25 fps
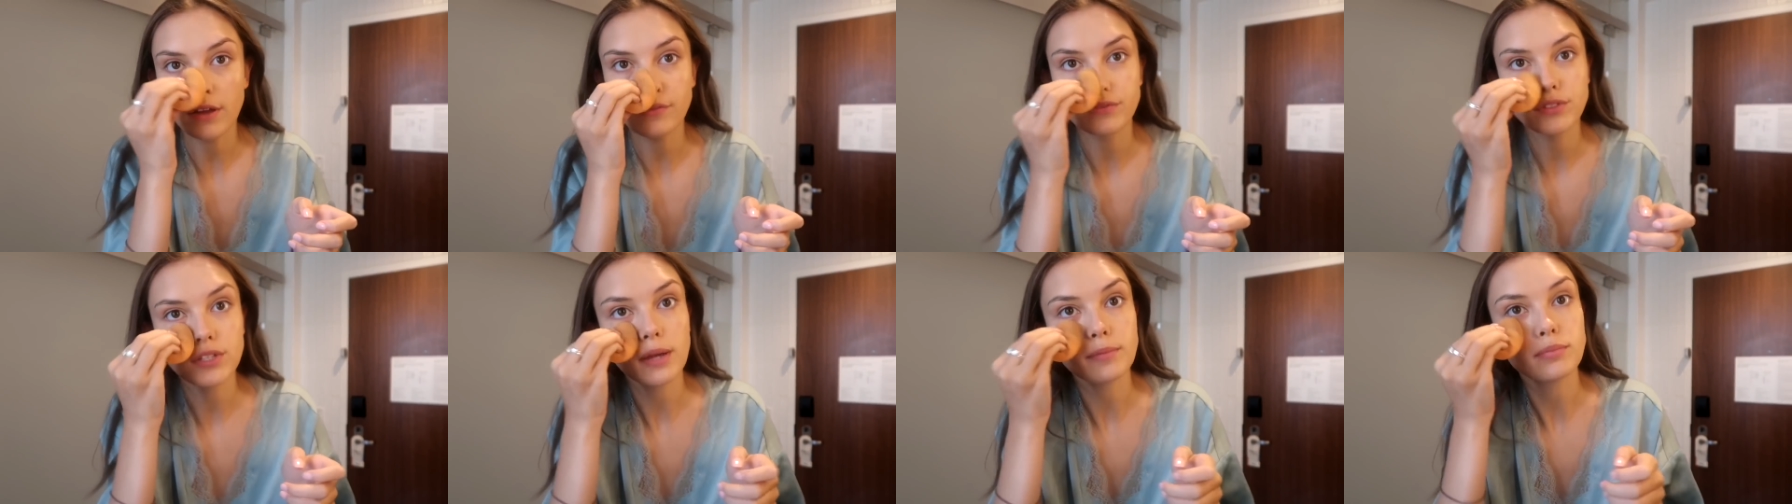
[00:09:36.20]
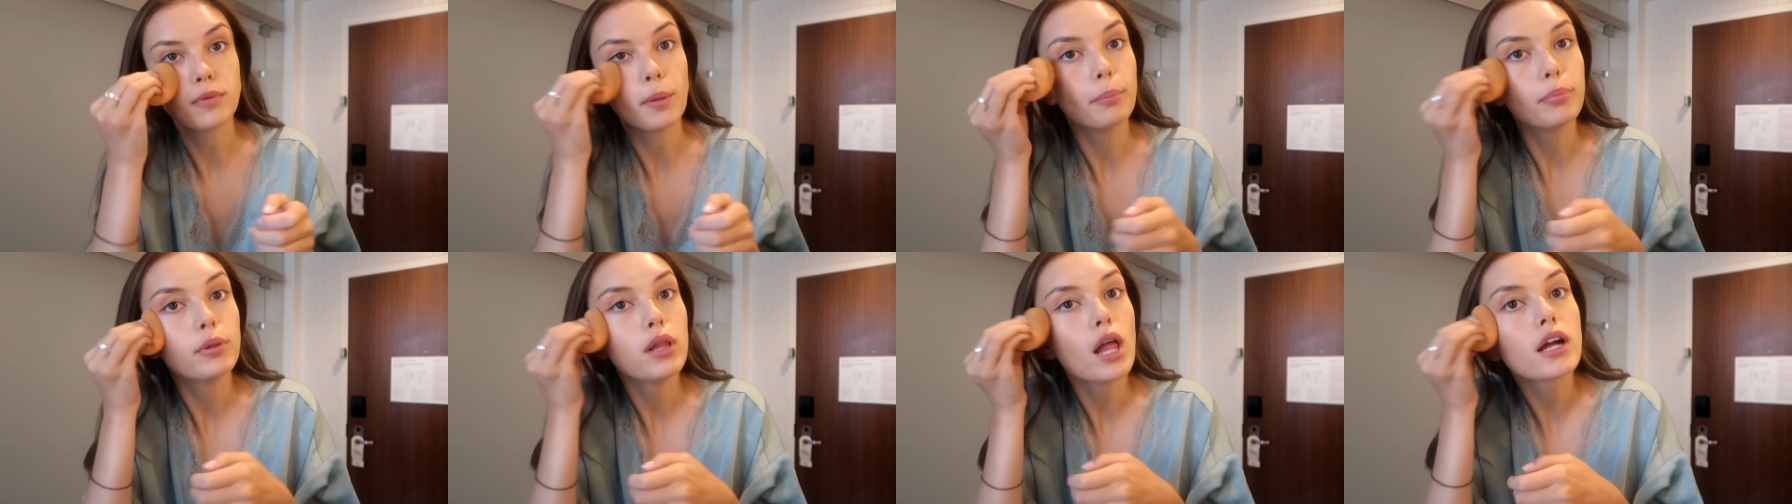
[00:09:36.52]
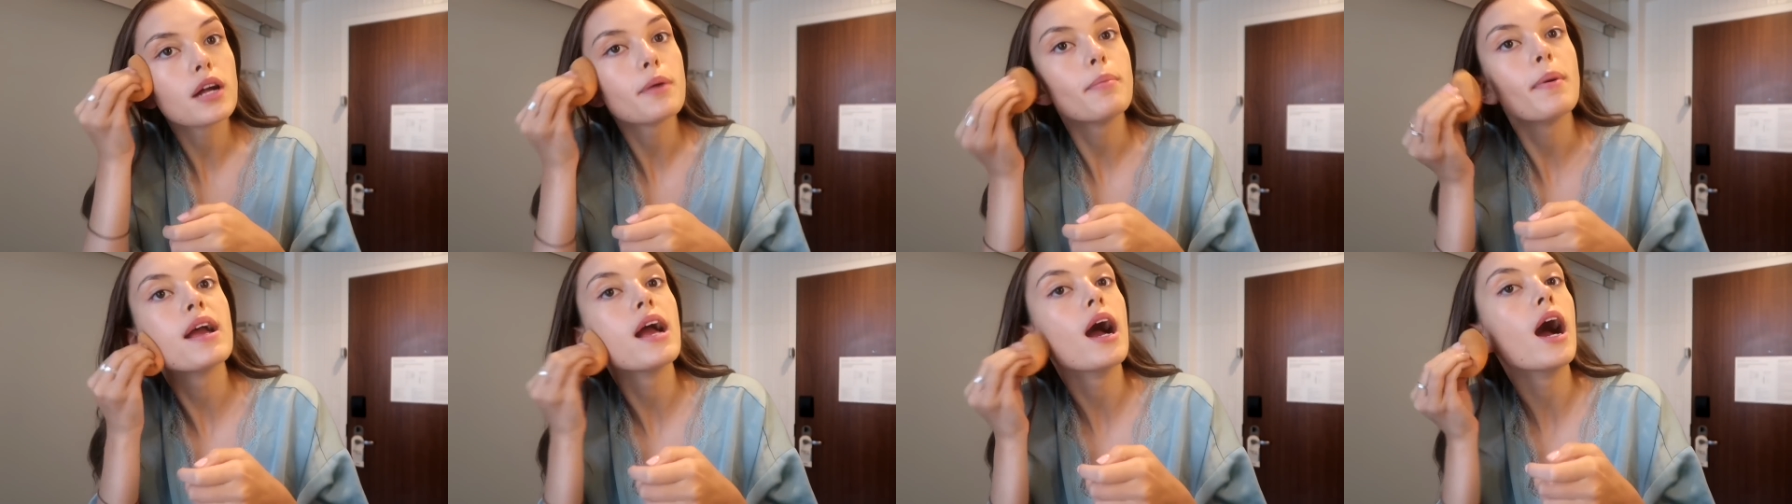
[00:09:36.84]
have time to
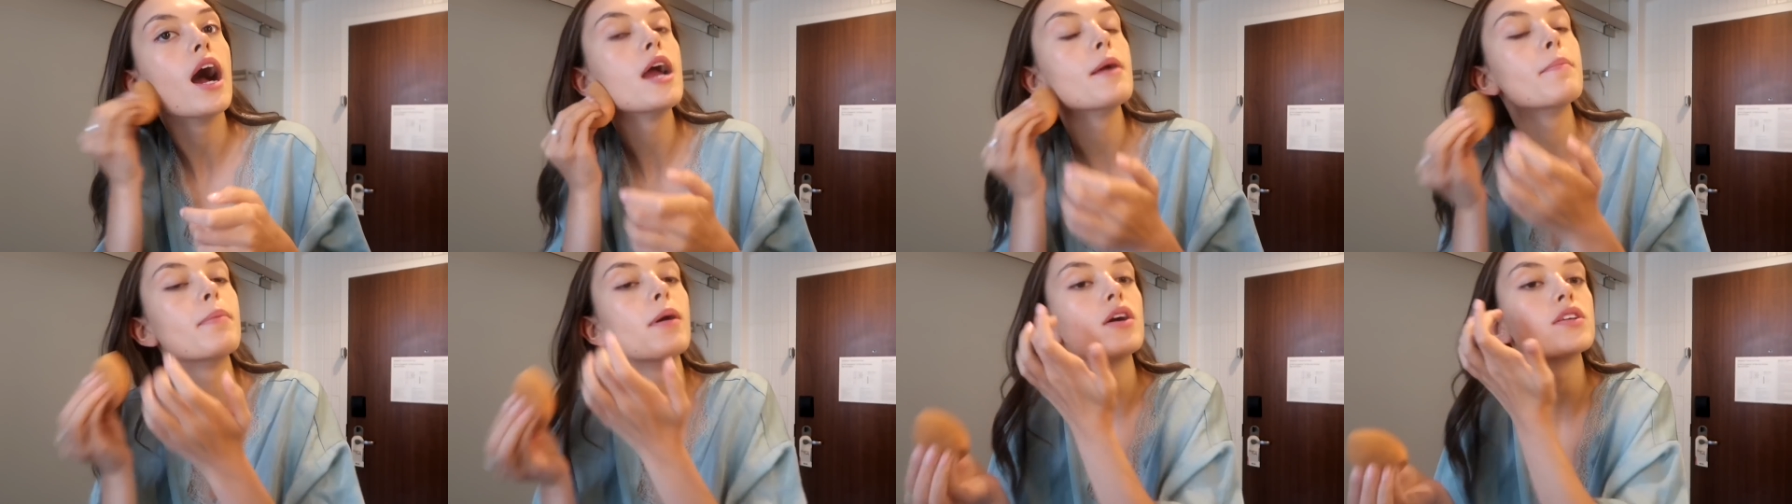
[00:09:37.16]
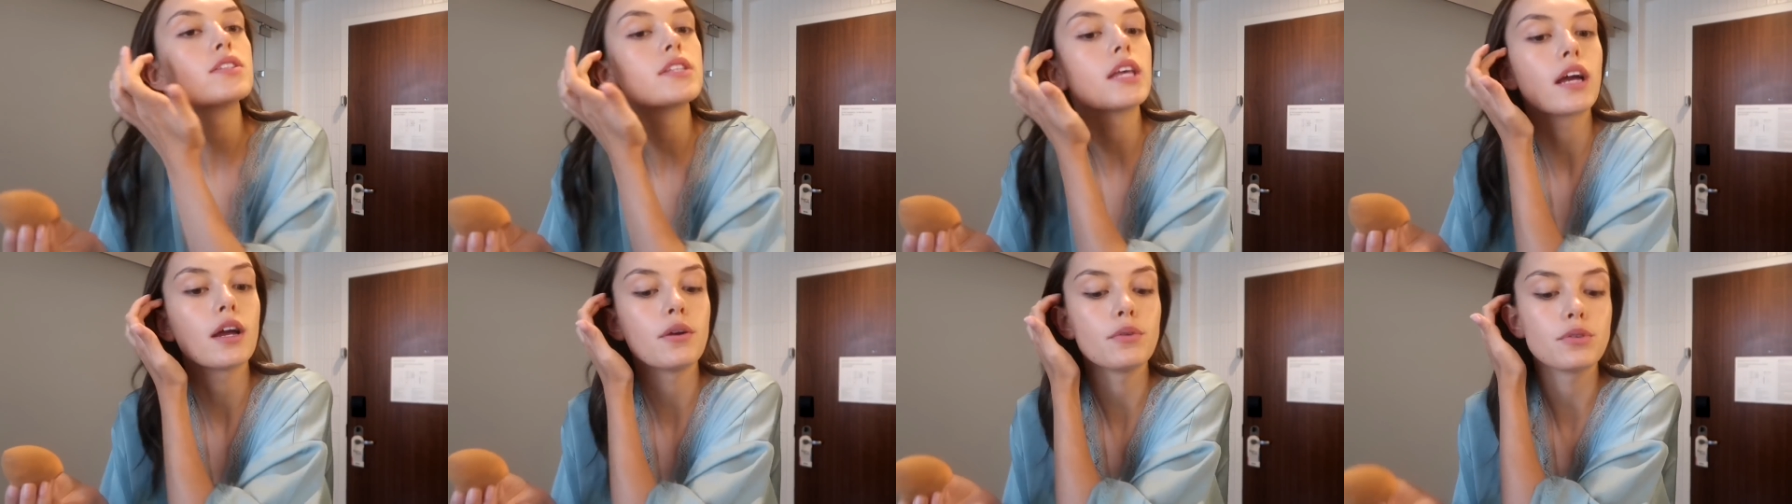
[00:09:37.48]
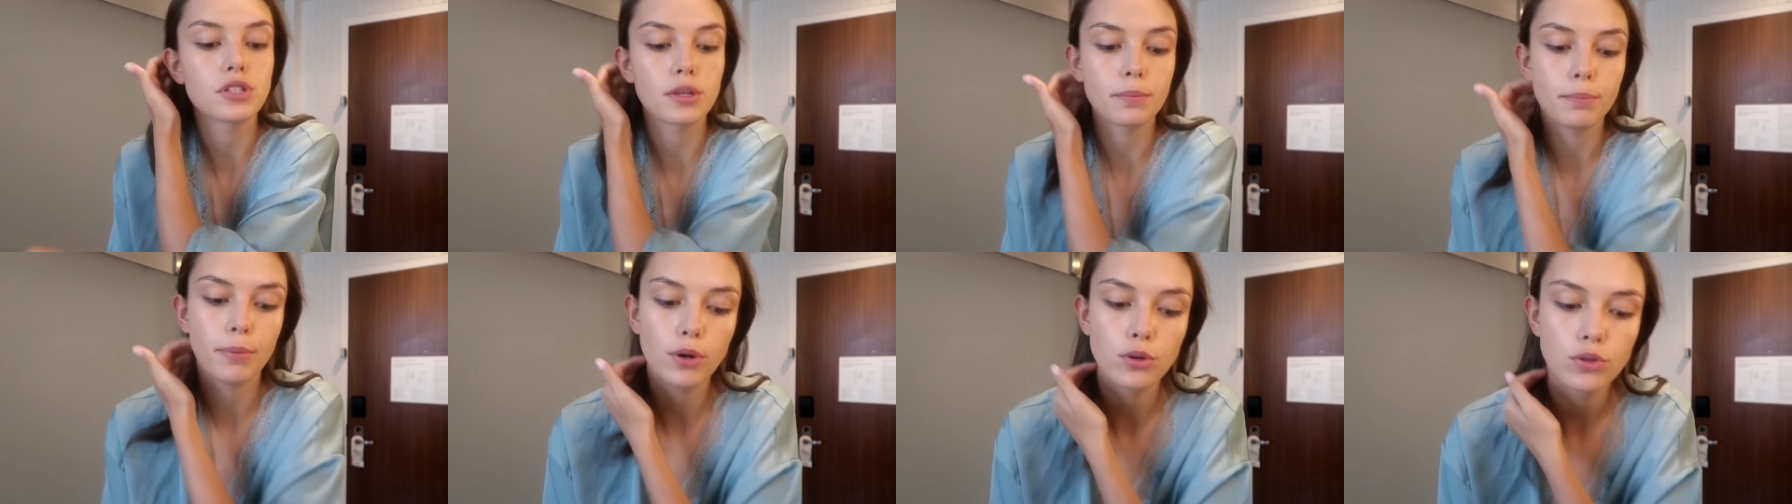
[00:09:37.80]
pluck my eyebrows like I
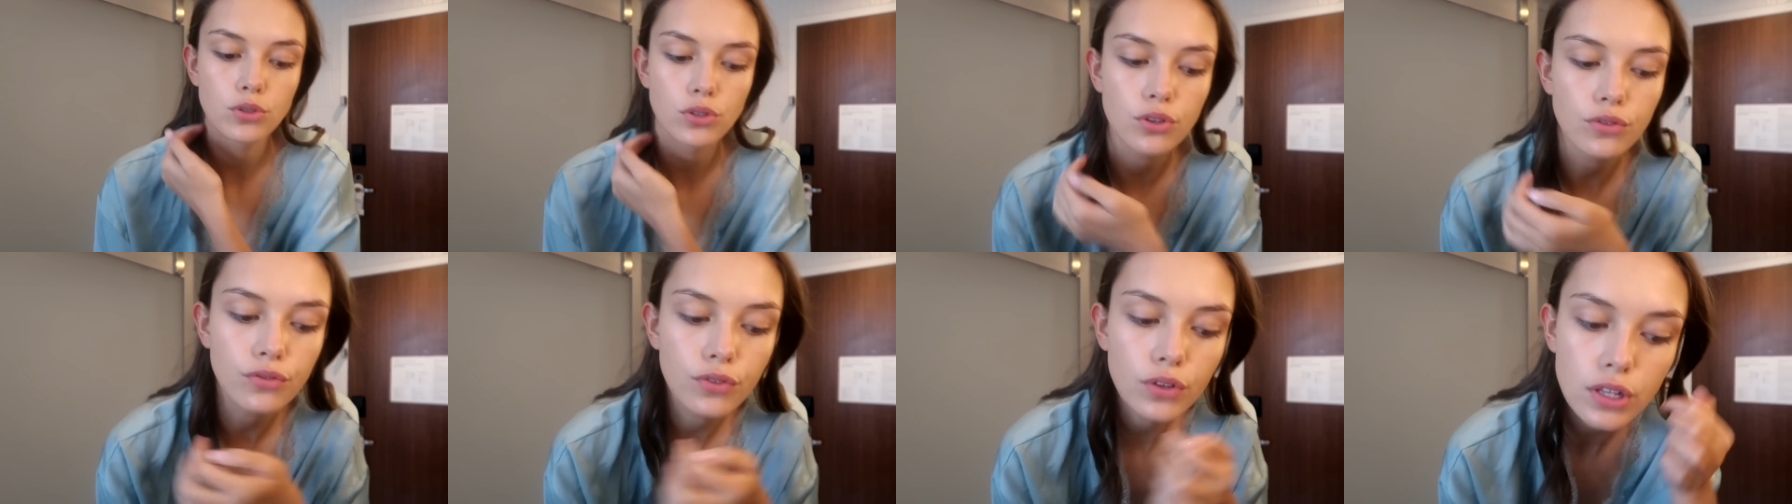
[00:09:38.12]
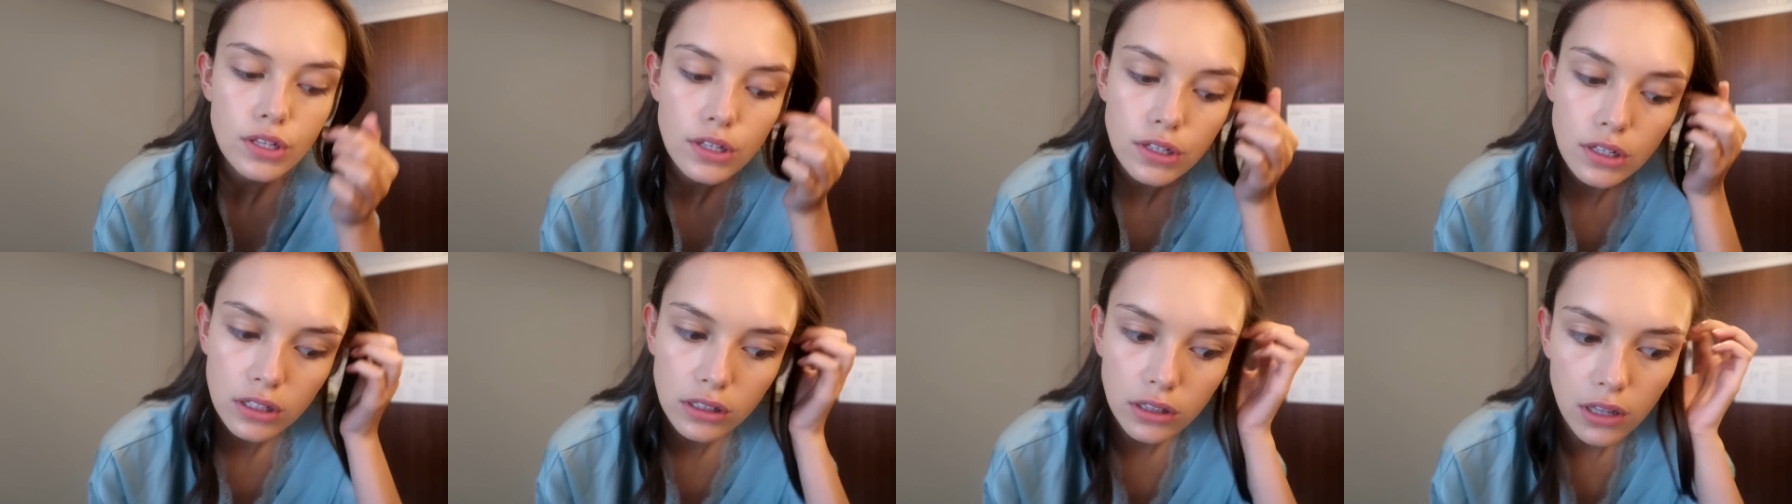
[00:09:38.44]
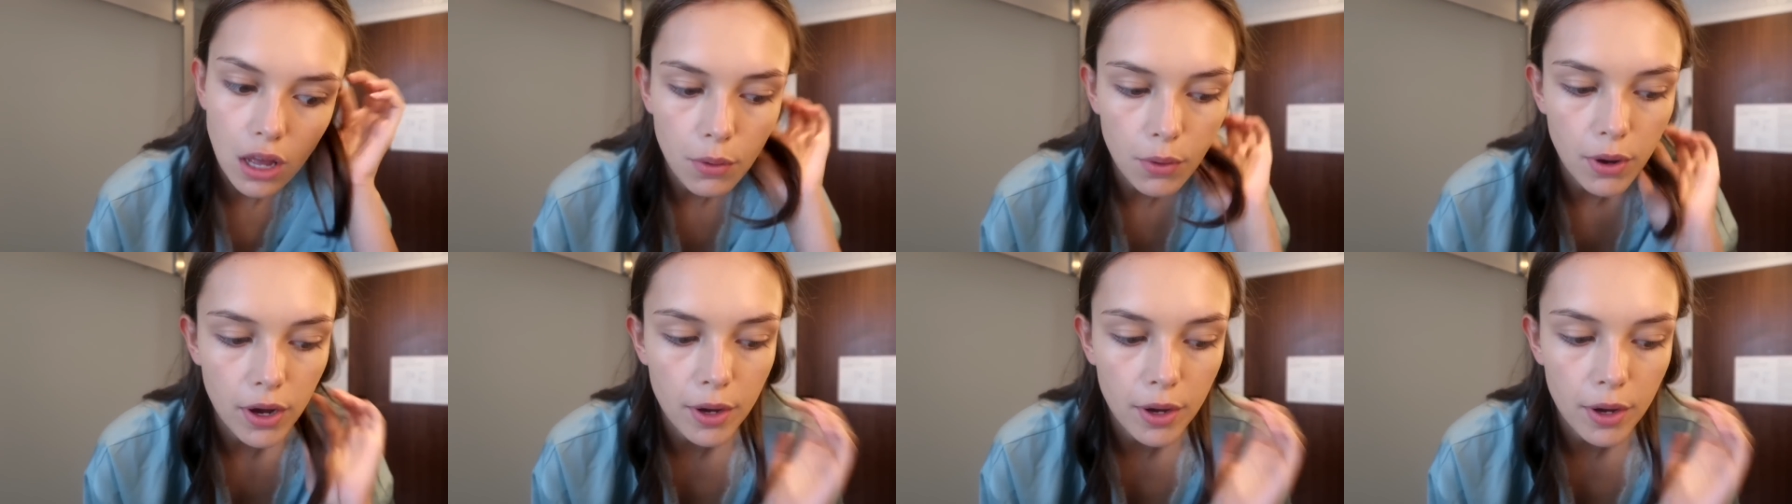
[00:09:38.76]
was supposed to for this glow